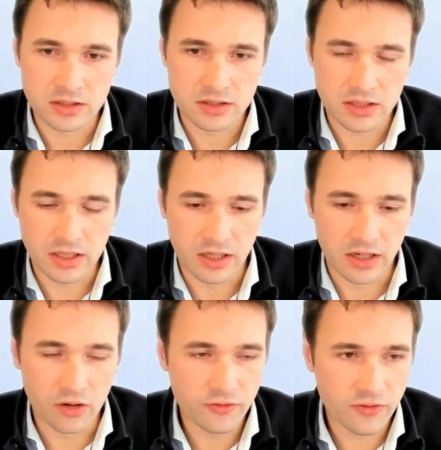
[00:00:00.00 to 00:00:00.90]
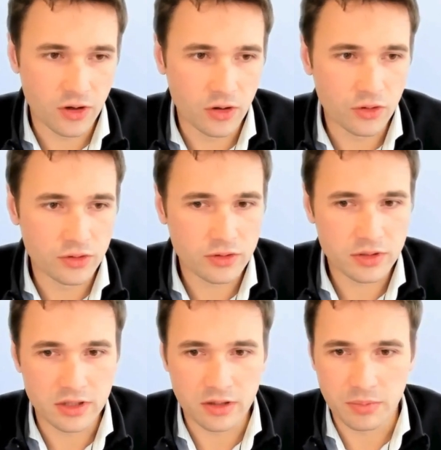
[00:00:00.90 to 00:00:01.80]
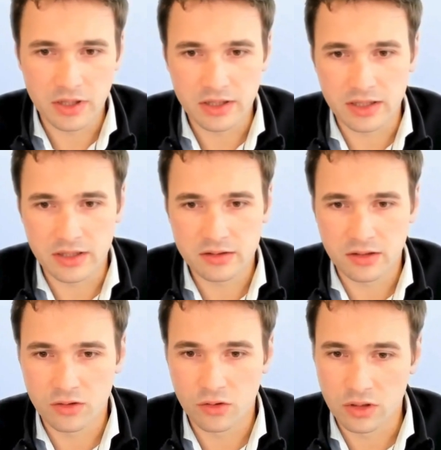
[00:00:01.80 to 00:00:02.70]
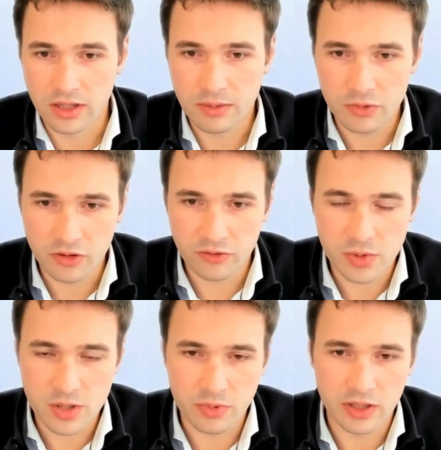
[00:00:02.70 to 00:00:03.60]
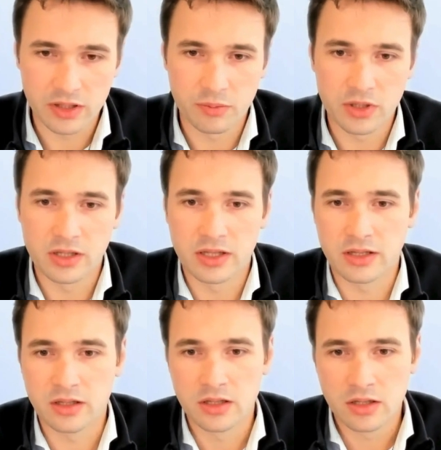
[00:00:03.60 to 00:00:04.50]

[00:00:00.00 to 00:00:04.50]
the in and out flow in the building, the total number of people in the building,